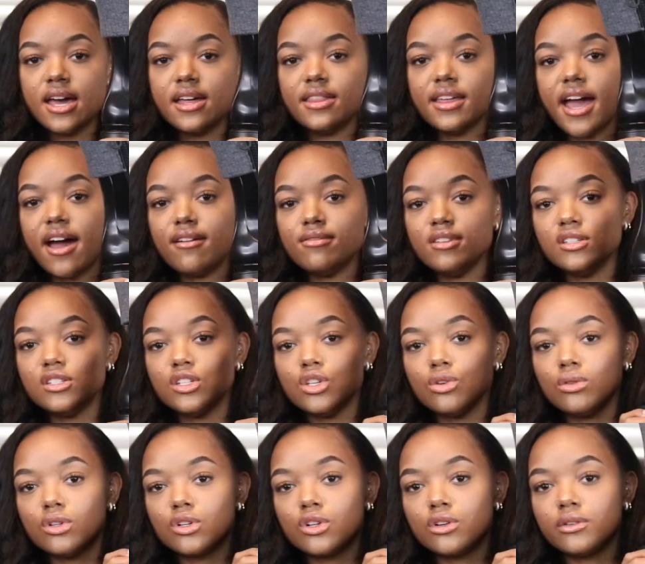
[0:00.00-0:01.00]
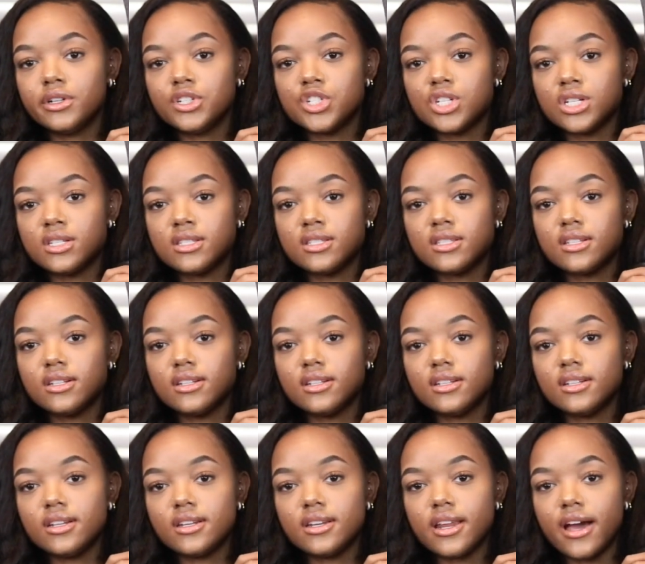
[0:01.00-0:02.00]
They have these cute little ridges
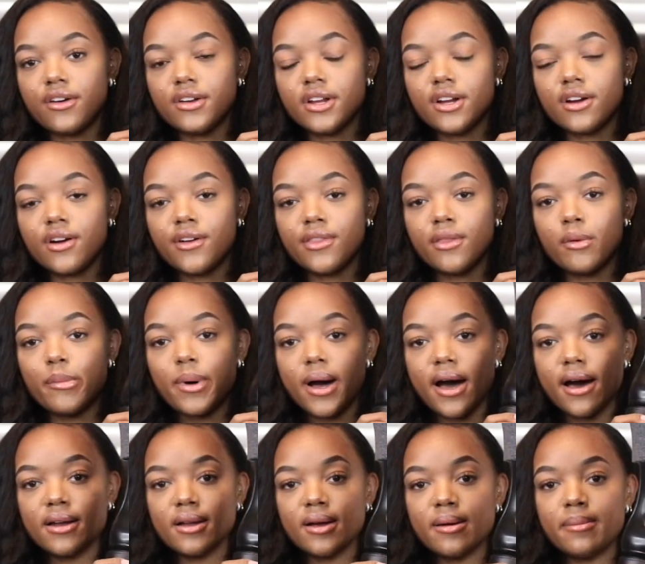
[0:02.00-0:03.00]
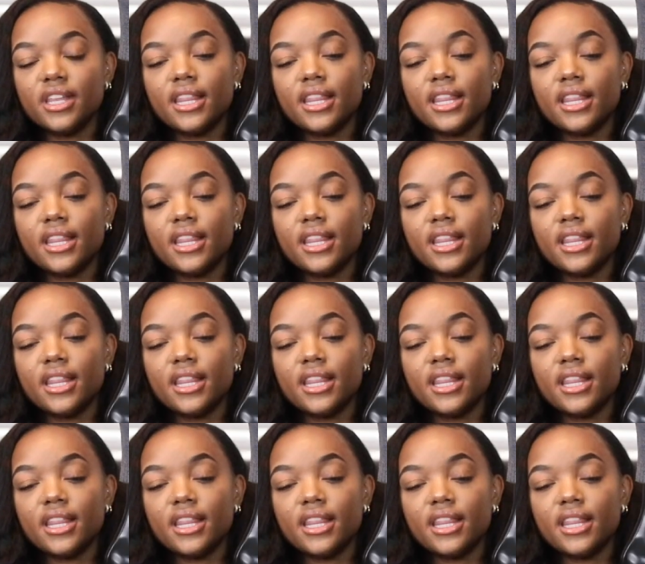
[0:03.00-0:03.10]
down here on the bottom,